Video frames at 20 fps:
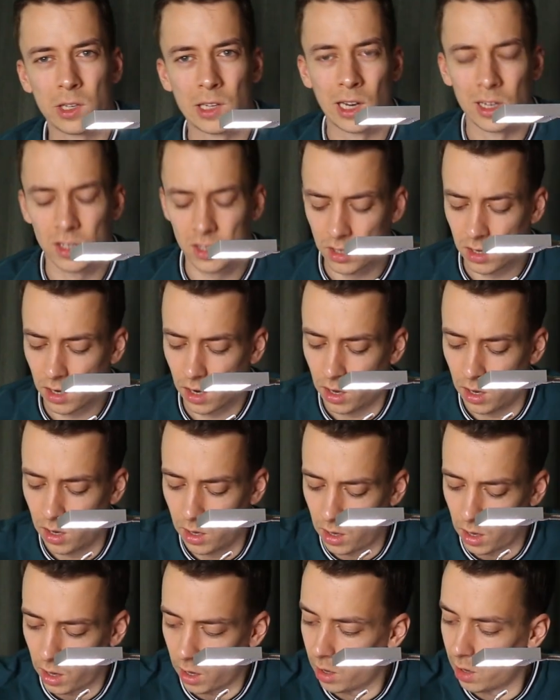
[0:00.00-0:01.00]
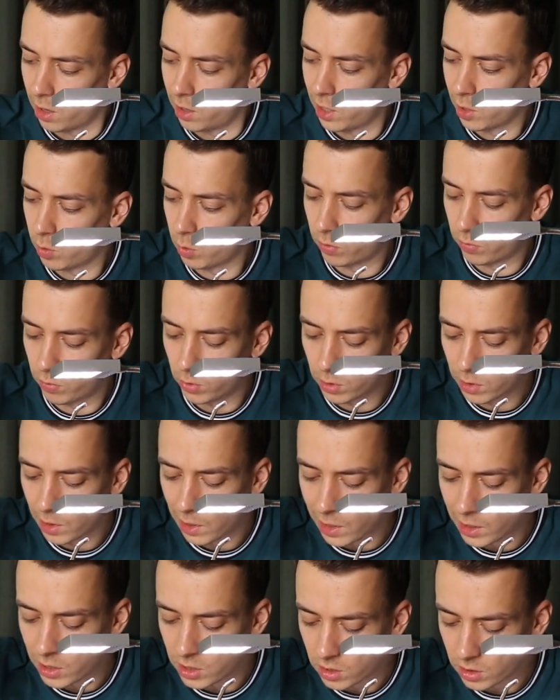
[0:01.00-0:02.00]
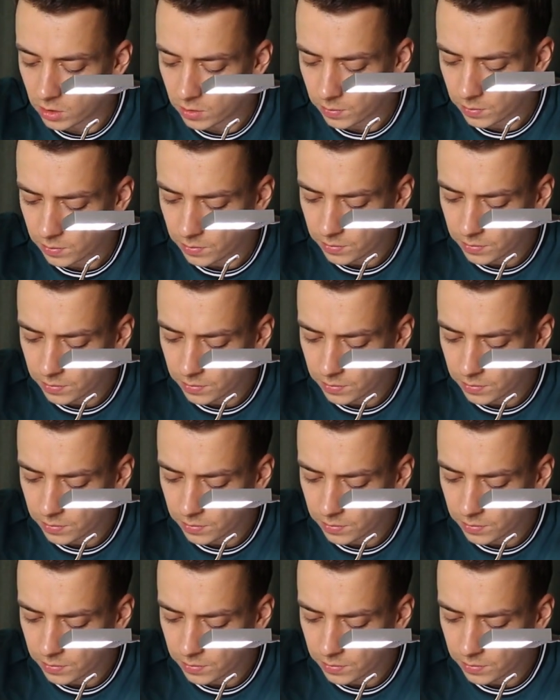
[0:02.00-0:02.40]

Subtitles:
less liquid fertilizer.